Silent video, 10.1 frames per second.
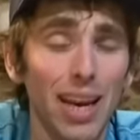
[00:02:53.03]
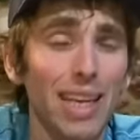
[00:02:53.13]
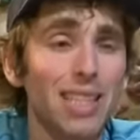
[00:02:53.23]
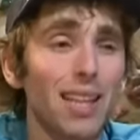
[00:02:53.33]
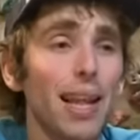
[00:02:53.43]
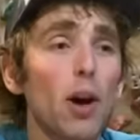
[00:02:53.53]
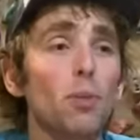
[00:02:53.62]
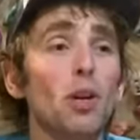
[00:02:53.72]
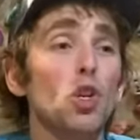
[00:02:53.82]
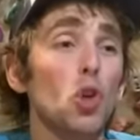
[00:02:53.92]
It's allowed
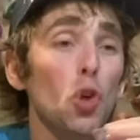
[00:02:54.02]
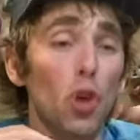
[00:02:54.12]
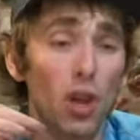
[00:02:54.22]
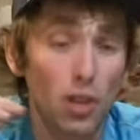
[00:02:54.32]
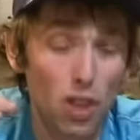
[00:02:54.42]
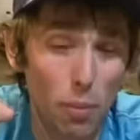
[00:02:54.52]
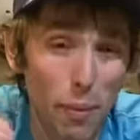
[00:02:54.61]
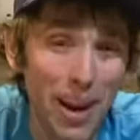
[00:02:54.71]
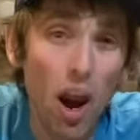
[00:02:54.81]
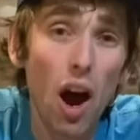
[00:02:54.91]
me to do some of
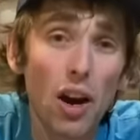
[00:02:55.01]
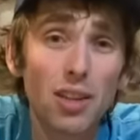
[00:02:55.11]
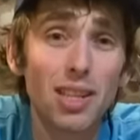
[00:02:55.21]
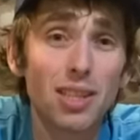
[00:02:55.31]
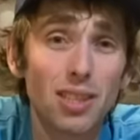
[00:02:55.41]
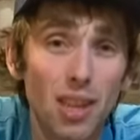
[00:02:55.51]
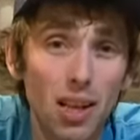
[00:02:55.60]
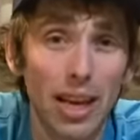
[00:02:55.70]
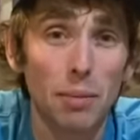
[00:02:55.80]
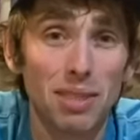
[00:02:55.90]
my hardest
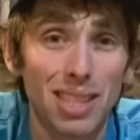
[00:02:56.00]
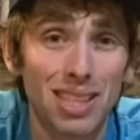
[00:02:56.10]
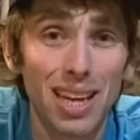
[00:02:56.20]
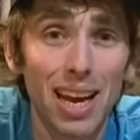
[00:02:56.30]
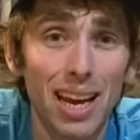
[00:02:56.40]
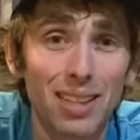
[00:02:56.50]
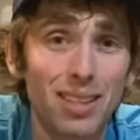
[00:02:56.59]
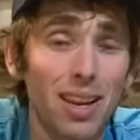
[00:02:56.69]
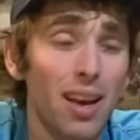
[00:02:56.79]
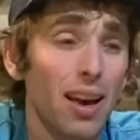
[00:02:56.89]
climbs to date,